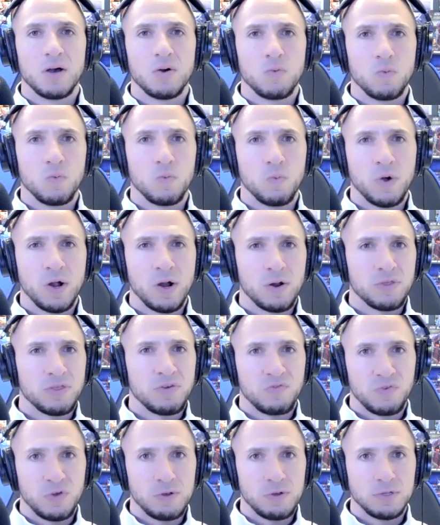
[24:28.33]
Where are
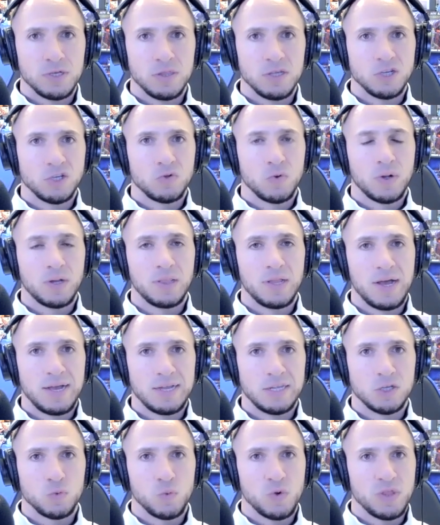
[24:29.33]
the feuds and the
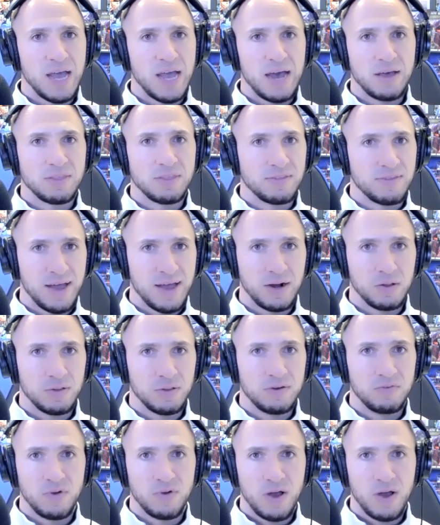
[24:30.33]
storylines without the
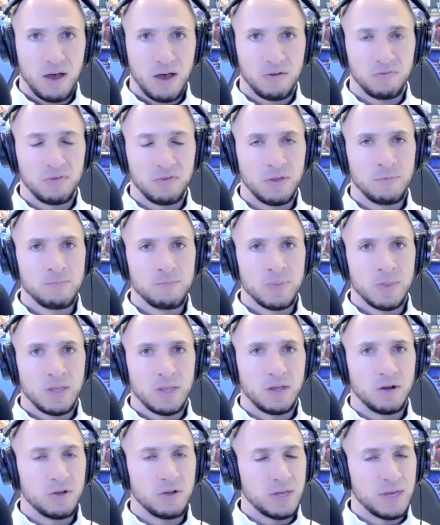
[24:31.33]
title involved?
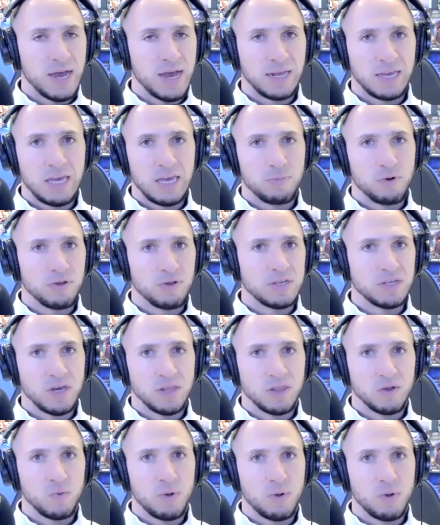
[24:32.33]
You got to keep all these
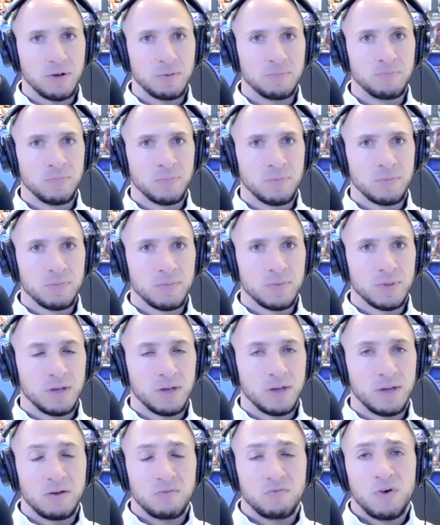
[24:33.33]
other women
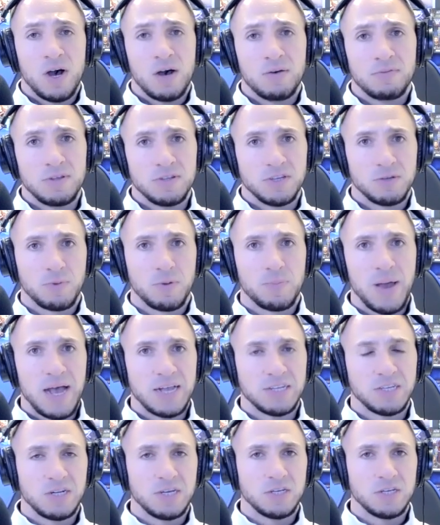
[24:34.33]
involved in some
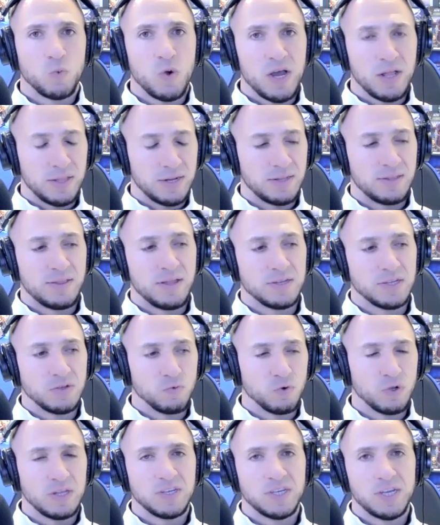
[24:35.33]
capacity as well, and it
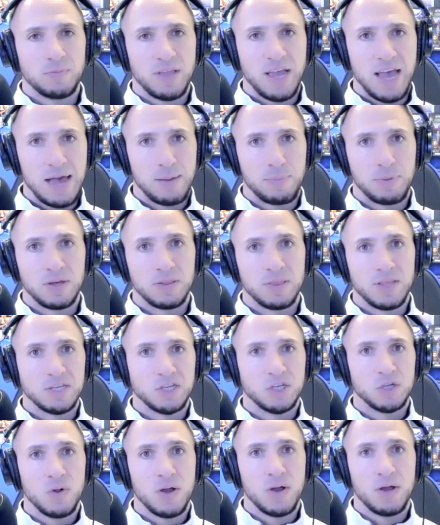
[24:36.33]
doesn't really seem to happen
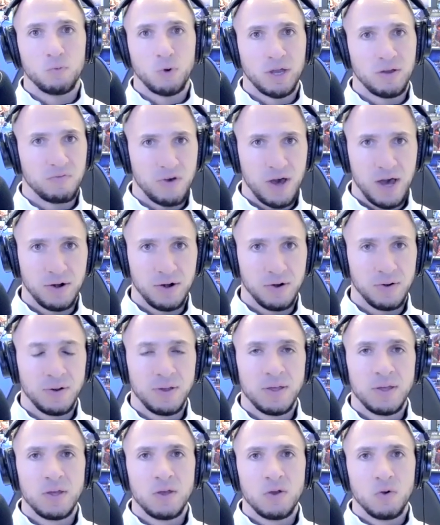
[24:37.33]
unless you're on Ring of Honor
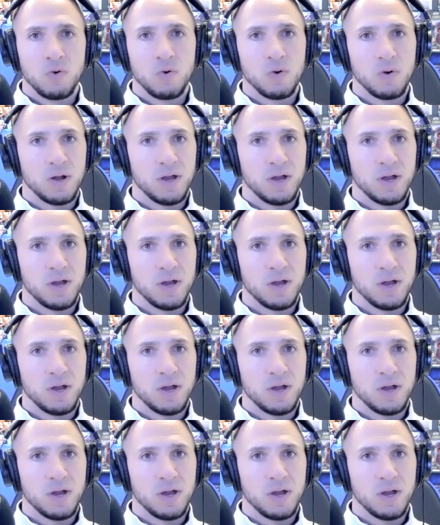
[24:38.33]
or